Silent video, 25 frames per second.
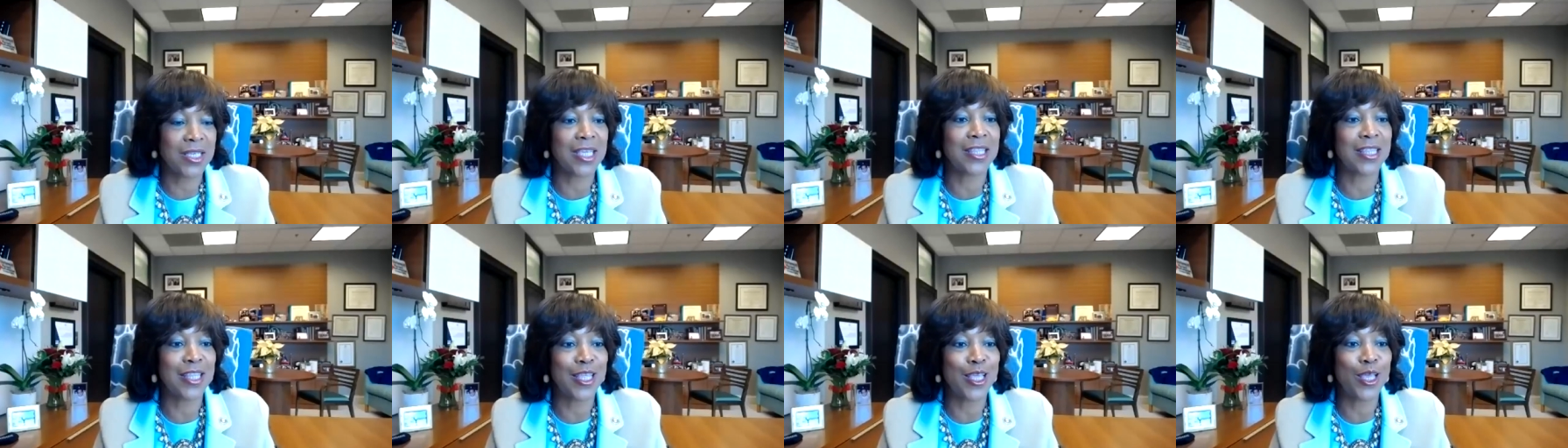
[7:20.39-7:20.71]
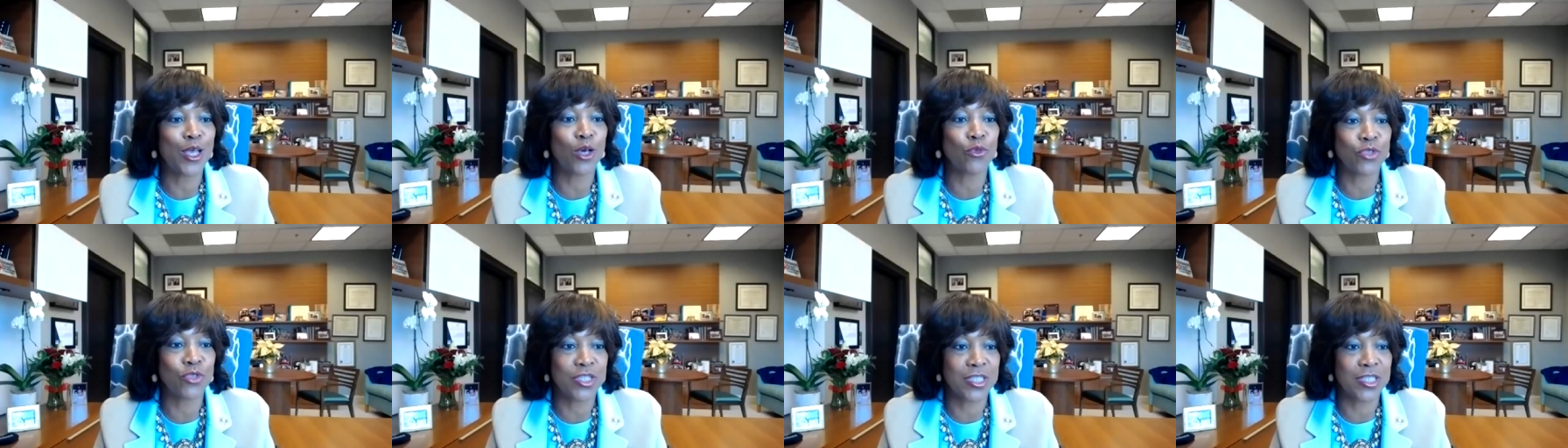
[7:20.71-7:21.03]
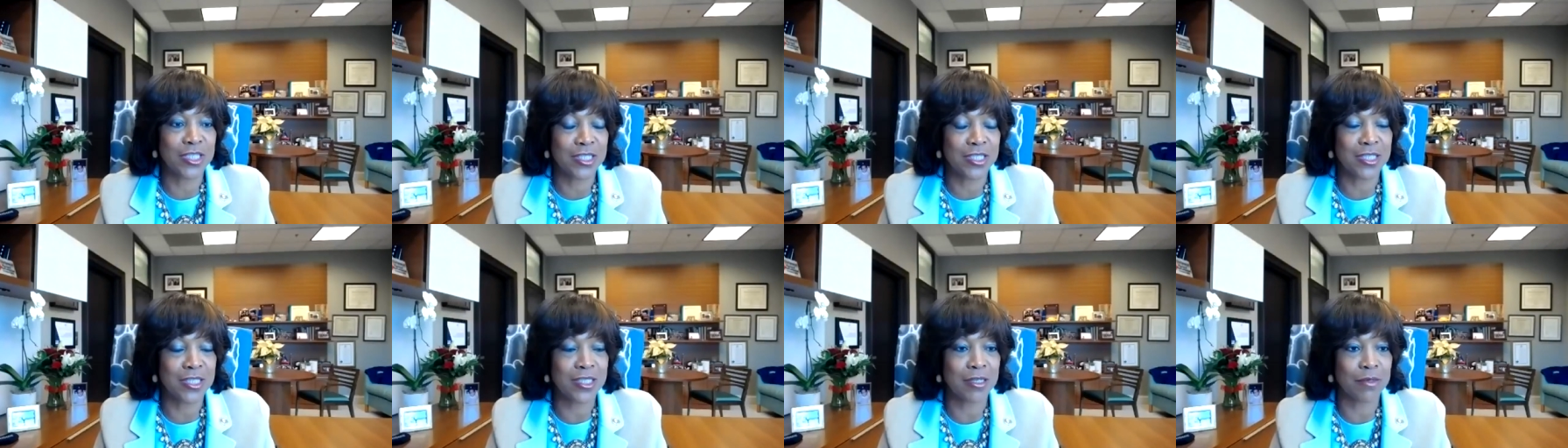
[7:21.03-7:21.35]
in the health
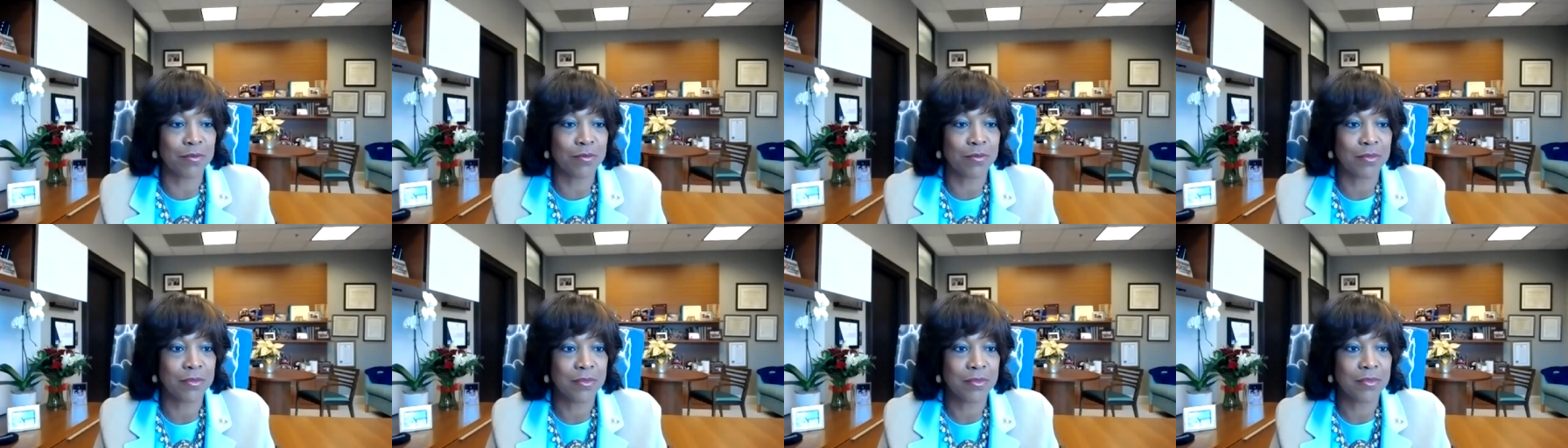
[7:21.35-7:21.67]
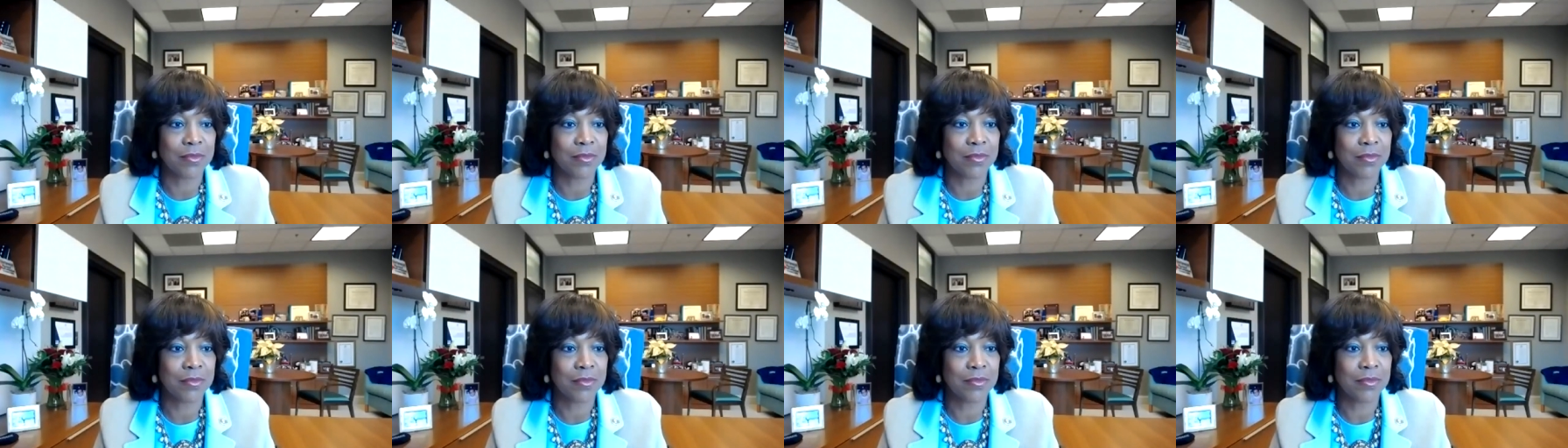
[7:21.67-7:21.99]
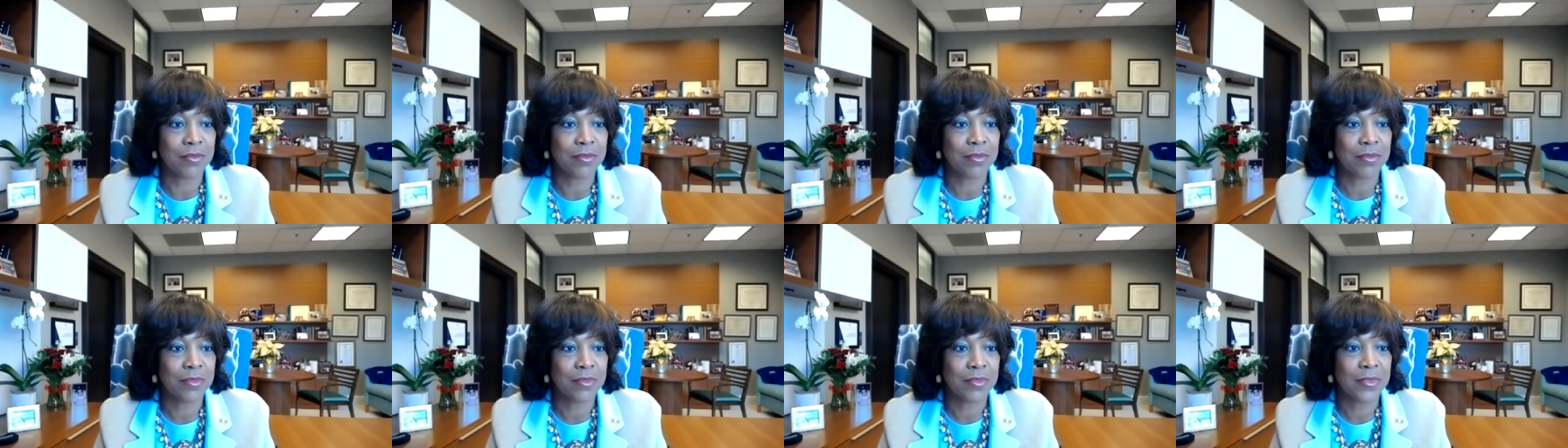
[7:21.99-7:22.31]
system
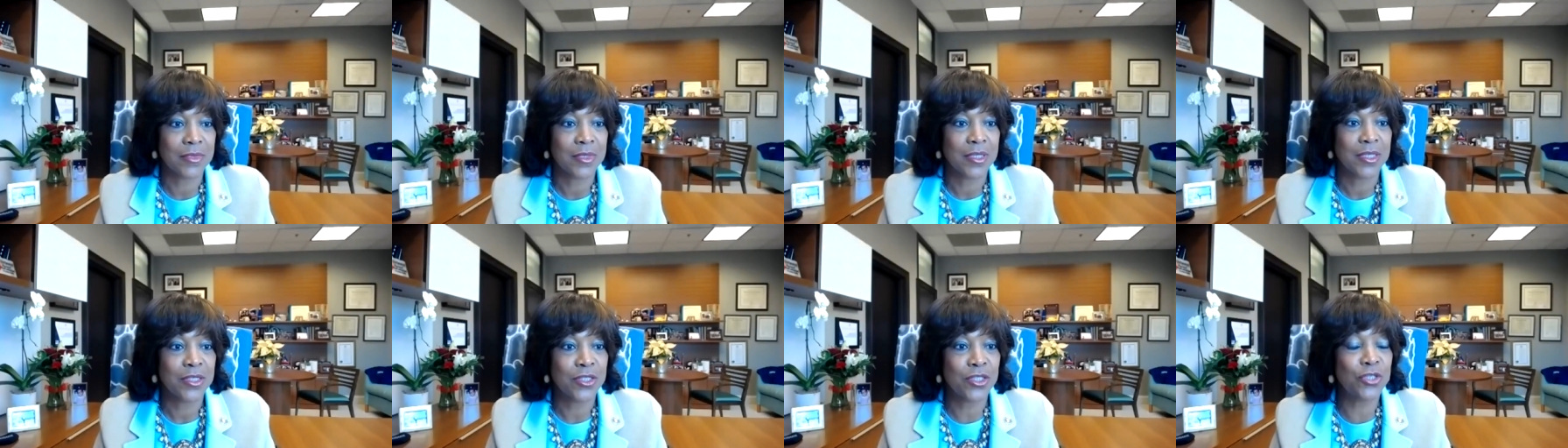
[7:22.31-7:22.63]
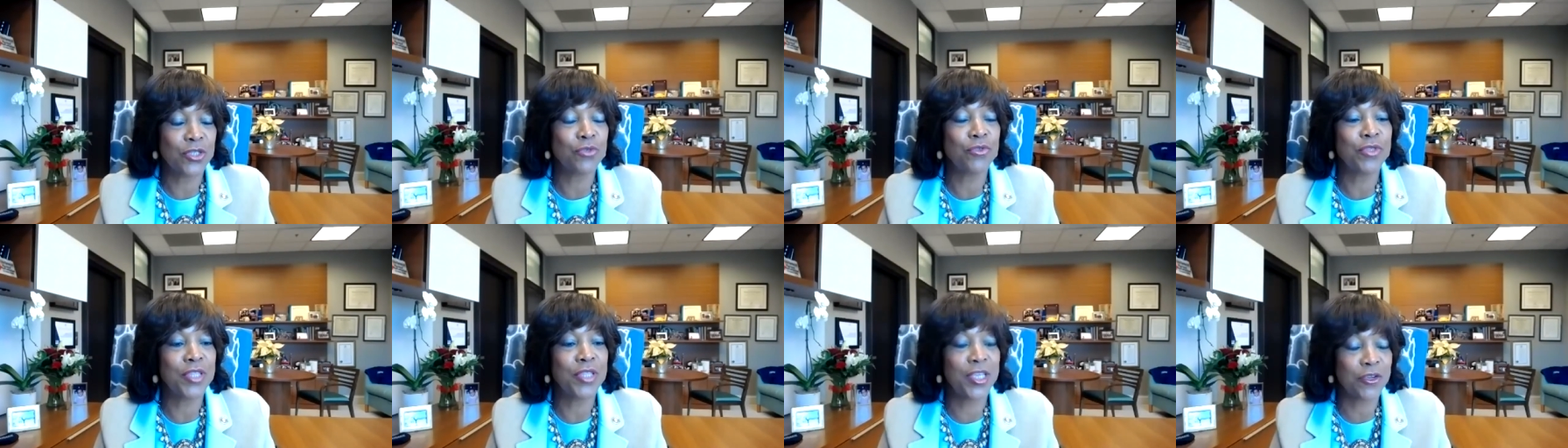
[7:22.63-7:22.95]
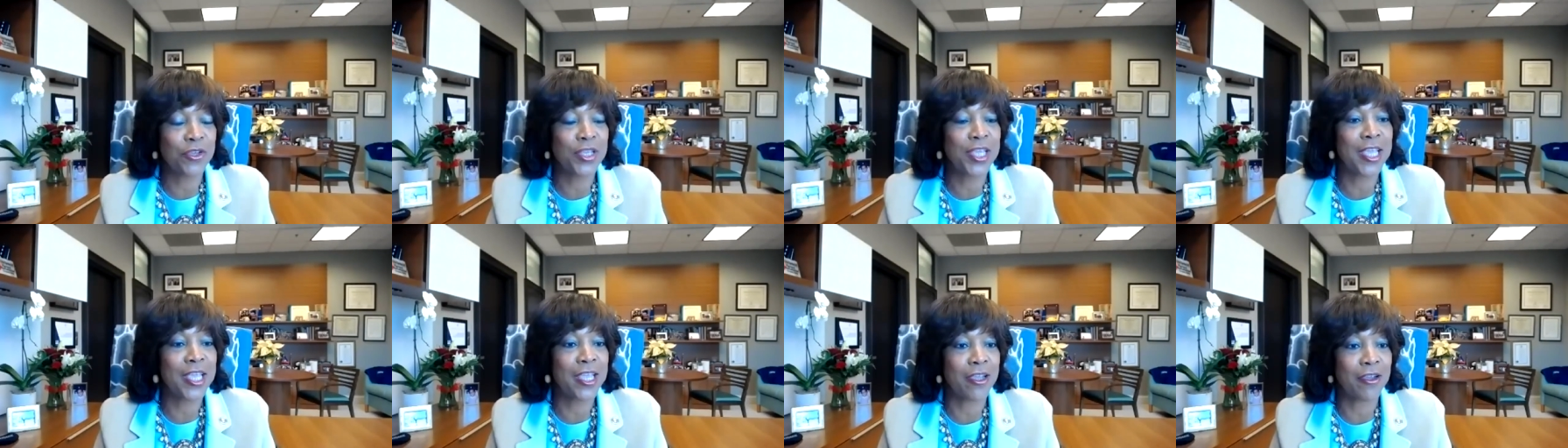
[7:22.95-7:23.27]
to their
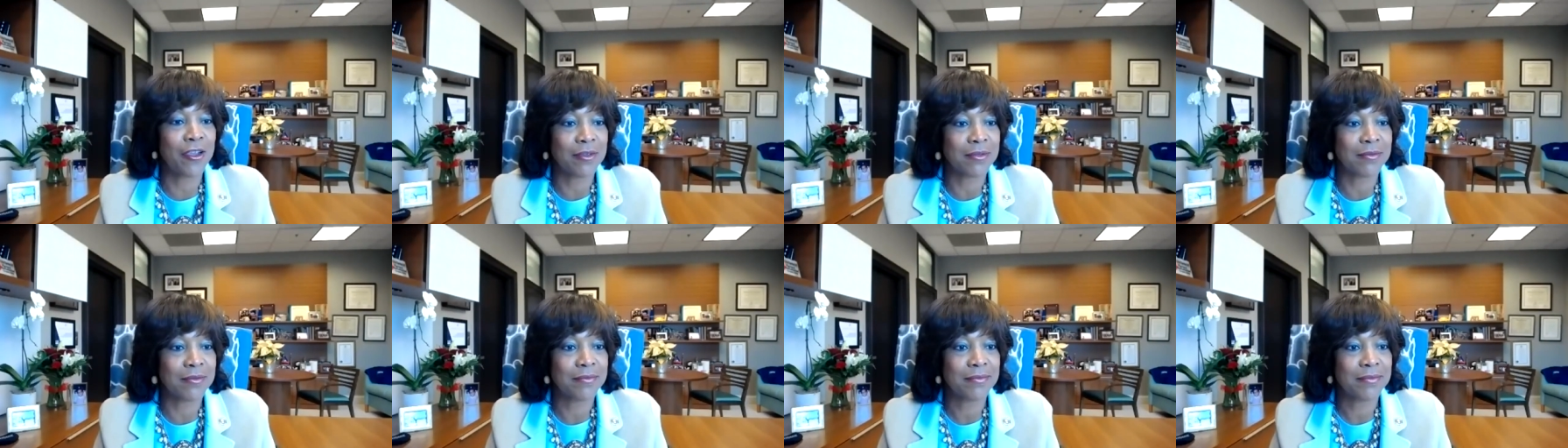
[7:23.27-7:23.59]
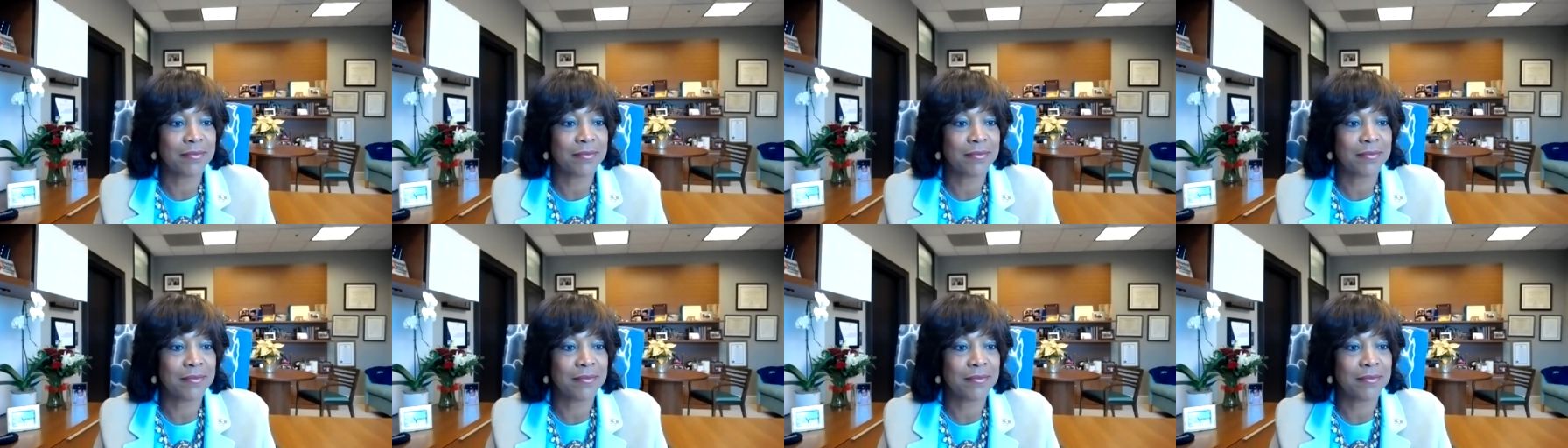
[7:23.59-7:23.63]
care.